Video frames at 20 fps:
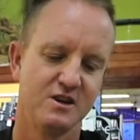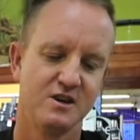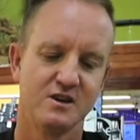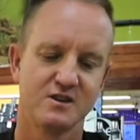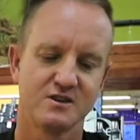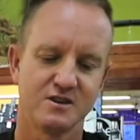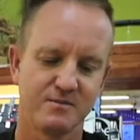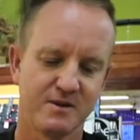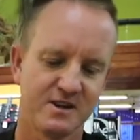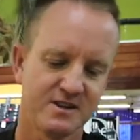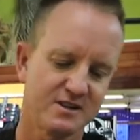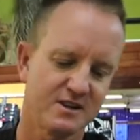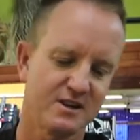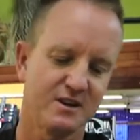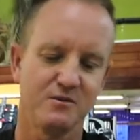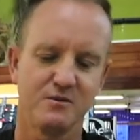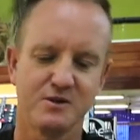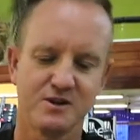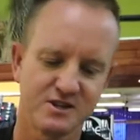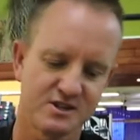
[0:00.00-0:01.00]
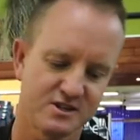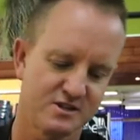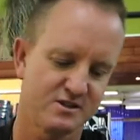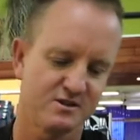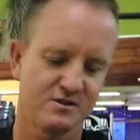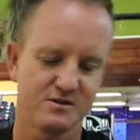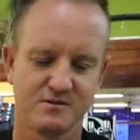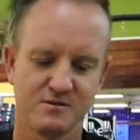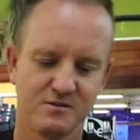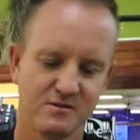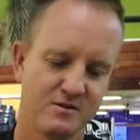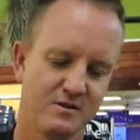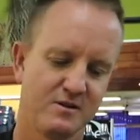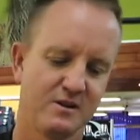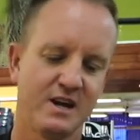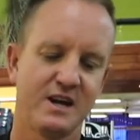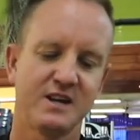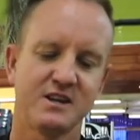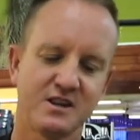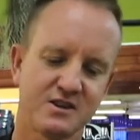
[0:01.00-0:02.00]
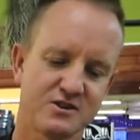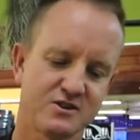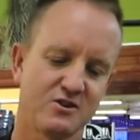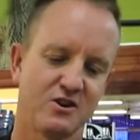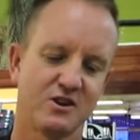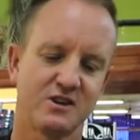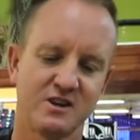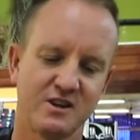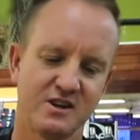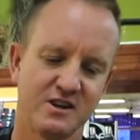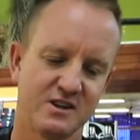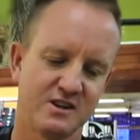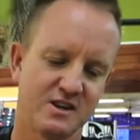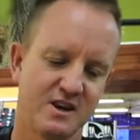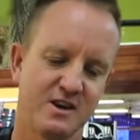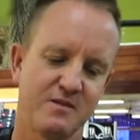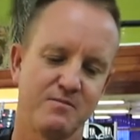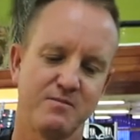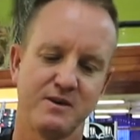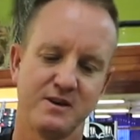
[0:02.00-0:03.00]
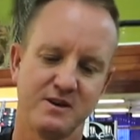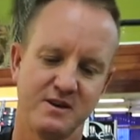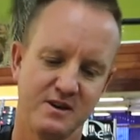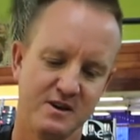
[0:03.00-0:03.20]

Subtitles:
So basically we just latex cotton it up,